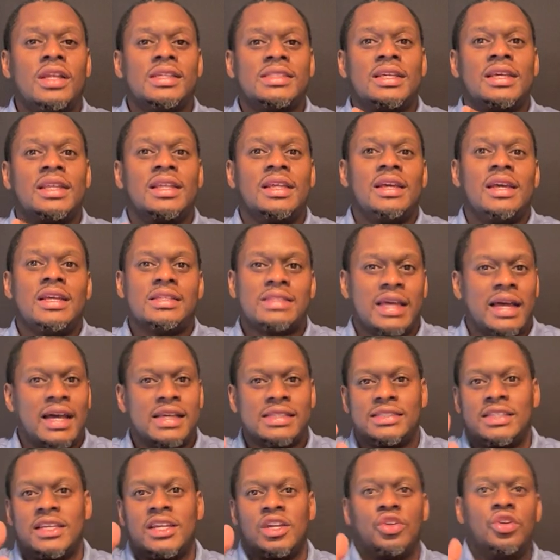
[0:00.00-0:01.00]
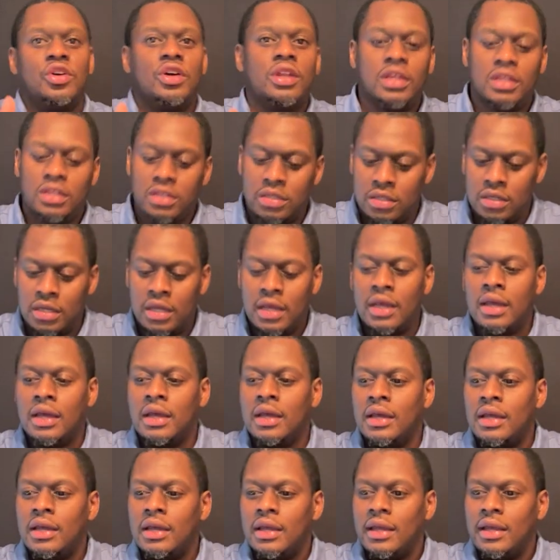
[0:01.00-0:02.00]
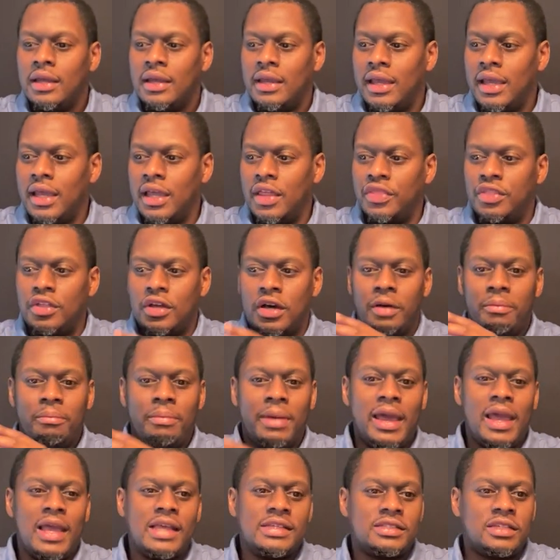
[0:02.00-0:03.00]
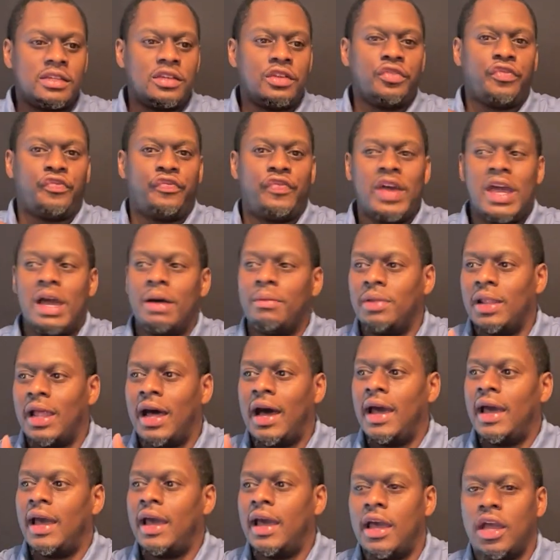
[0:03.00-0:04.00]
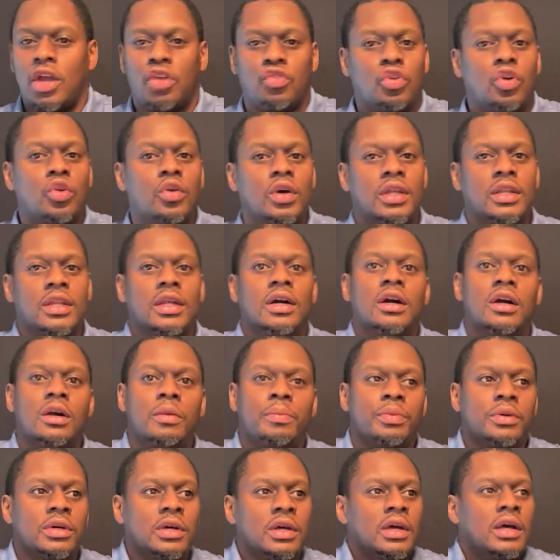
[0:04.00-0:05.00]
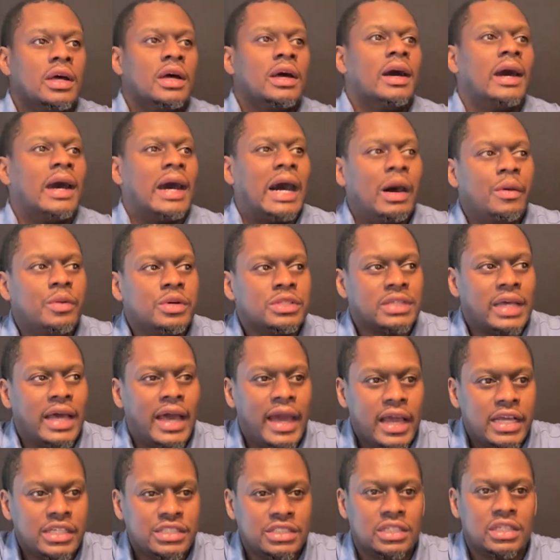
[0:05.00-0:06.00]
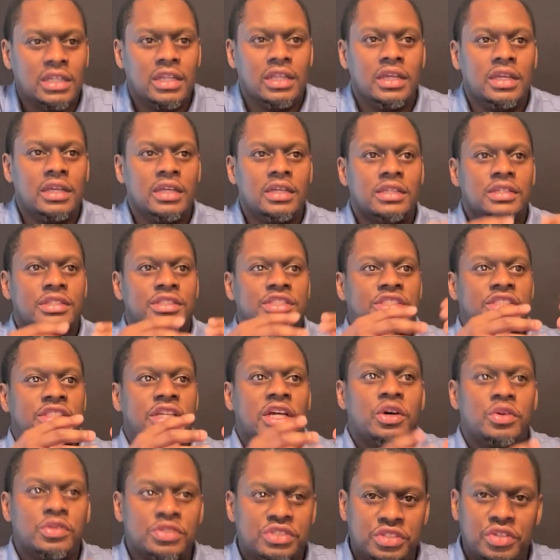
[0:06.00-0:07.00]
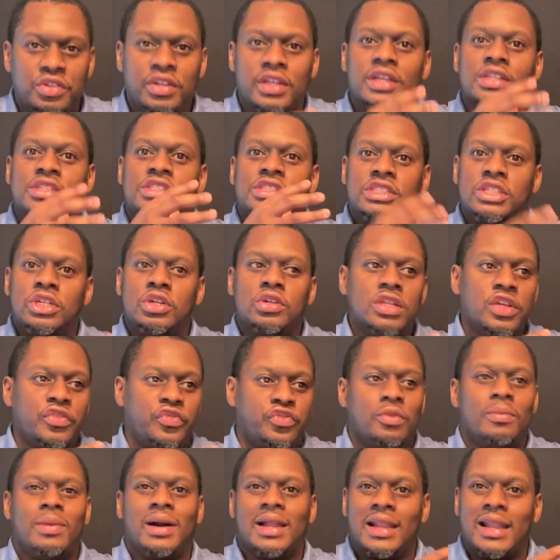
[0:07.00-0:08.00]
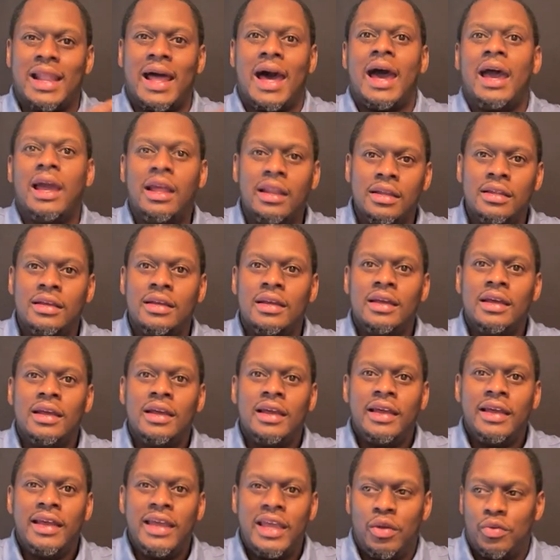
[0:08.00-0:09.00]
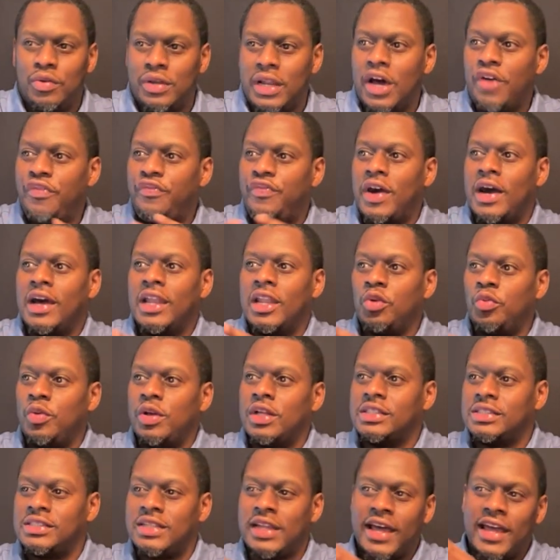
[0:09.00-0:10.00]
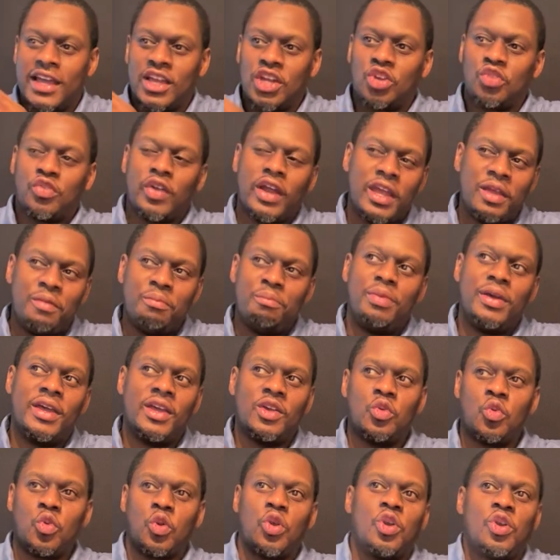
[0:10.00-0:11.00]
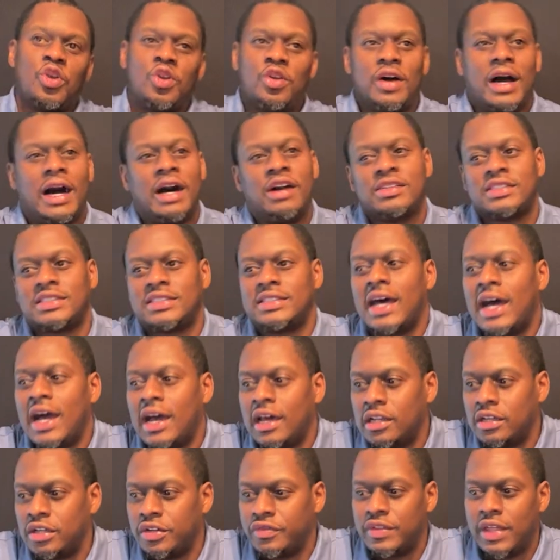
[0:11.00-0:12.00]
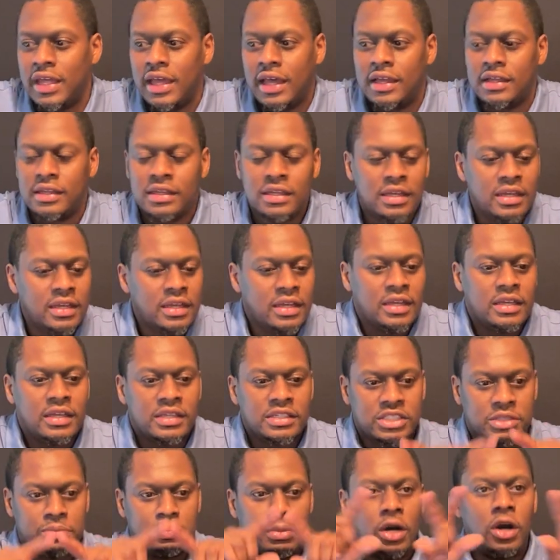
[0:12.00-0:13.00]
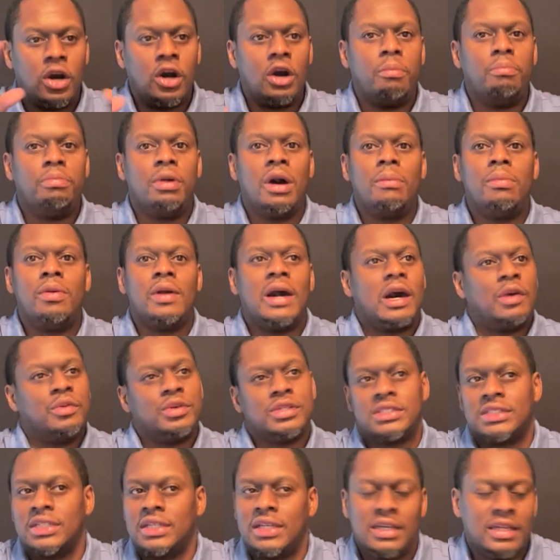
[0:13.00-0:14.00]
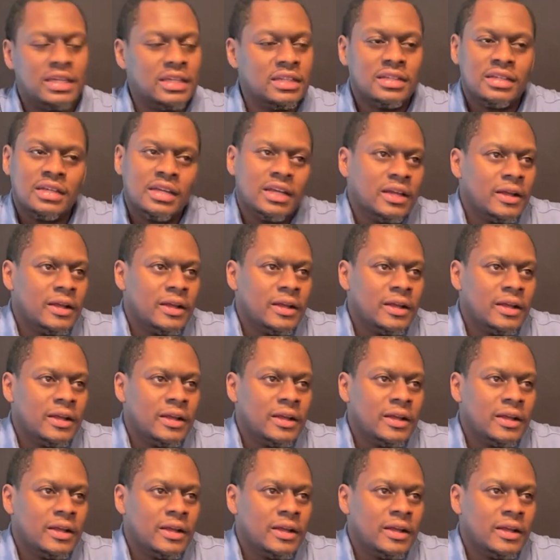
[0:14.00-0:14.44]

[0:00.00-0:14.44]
as it is, like I said earlier, and the amazing family I had growing up, I was actually sheltered and shielded from a lot. And when I finally went into that great big world outside of that small bubble I was in,